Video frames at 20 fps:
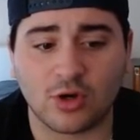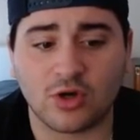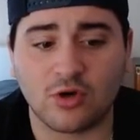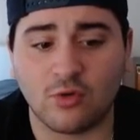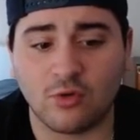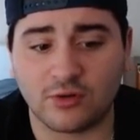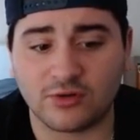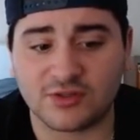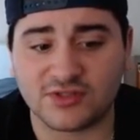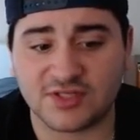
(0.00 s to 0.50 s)

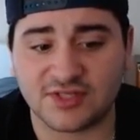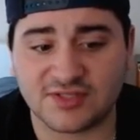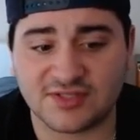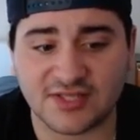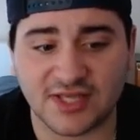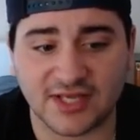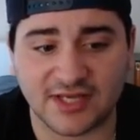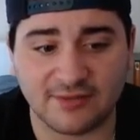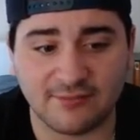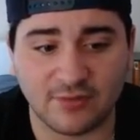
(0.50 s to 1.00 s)
corners in a
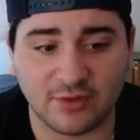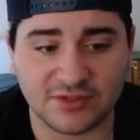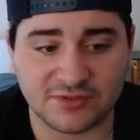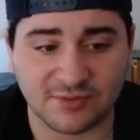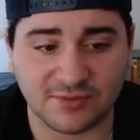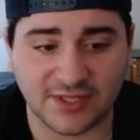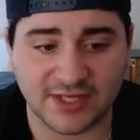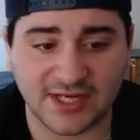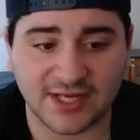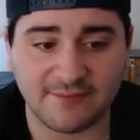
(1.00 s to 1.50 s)
second, boys.
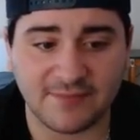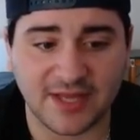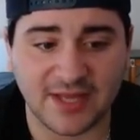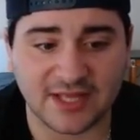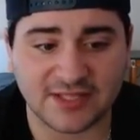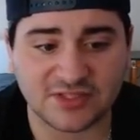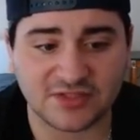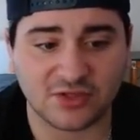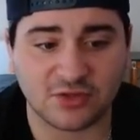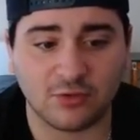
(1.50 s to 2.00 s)
We're going to get
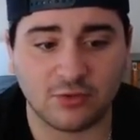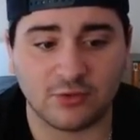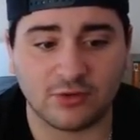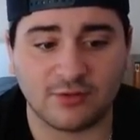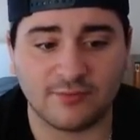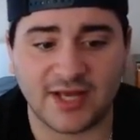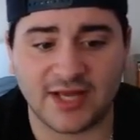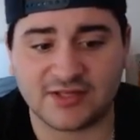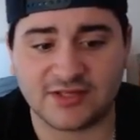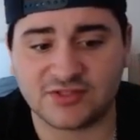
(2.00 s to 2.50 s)
back to the
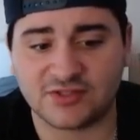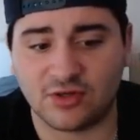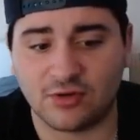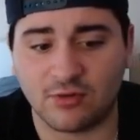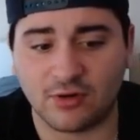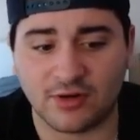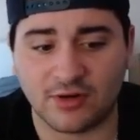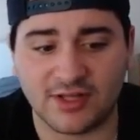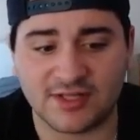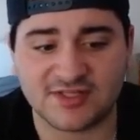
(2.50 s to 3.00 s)
cornerbacks. Don't
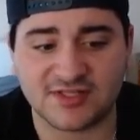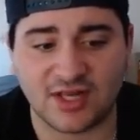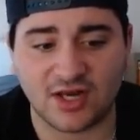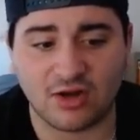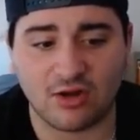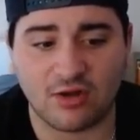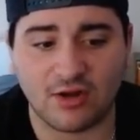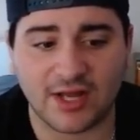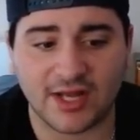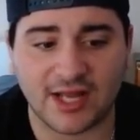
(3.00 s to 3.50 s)
worry. It's
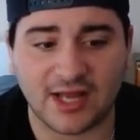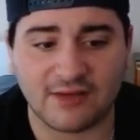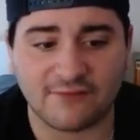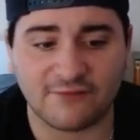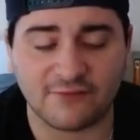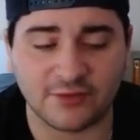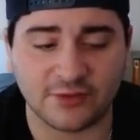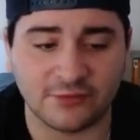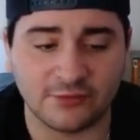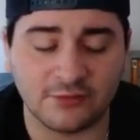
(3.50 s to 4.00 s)
not all I
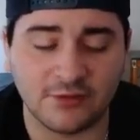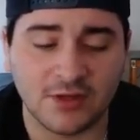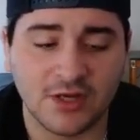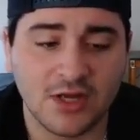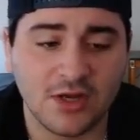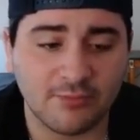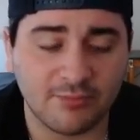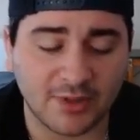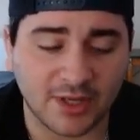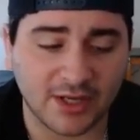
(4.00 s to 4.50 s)
got for you.
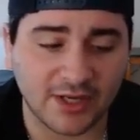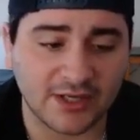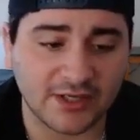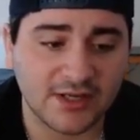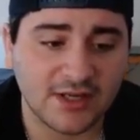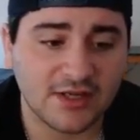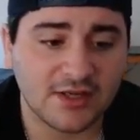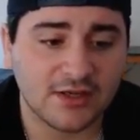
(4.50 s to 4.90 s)
But